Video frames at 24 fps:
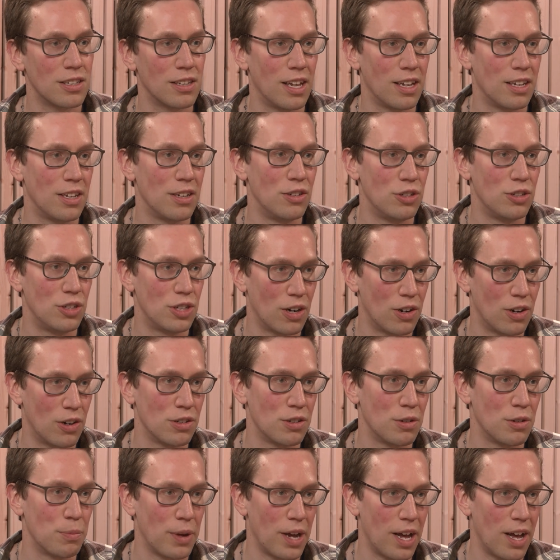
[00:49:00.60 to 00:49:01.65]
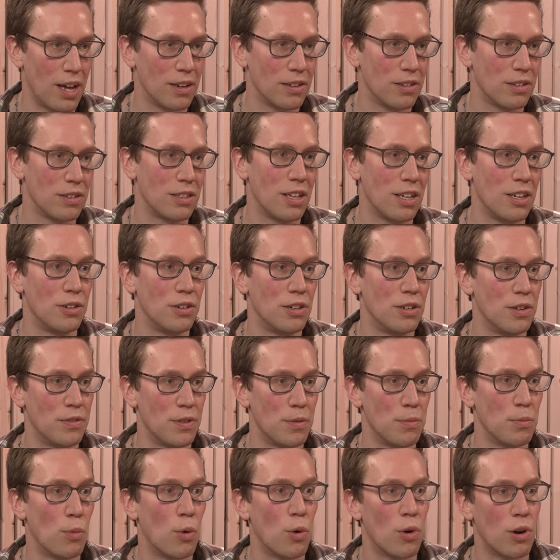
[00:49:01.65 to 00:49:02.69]
like yeah. in jars or bottles, then you're
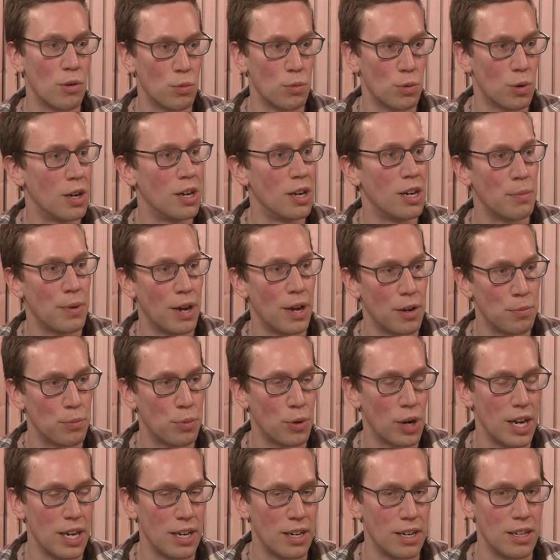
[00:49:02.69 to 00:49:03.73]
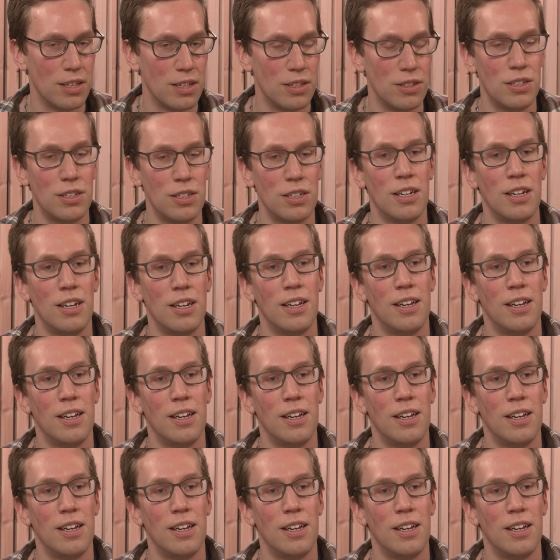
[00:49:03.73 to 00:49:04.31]
even more worried yeah. about breakage.